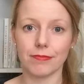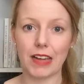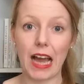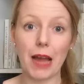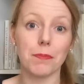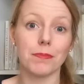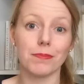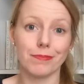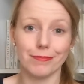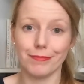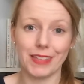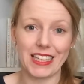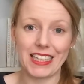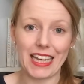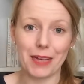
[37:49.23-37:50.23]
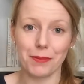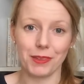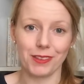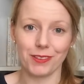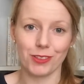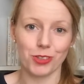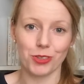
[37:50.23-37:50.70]
I'm not
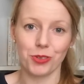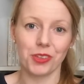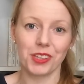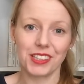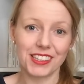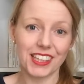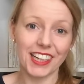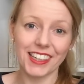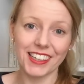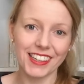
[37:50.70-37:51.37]
able to do this.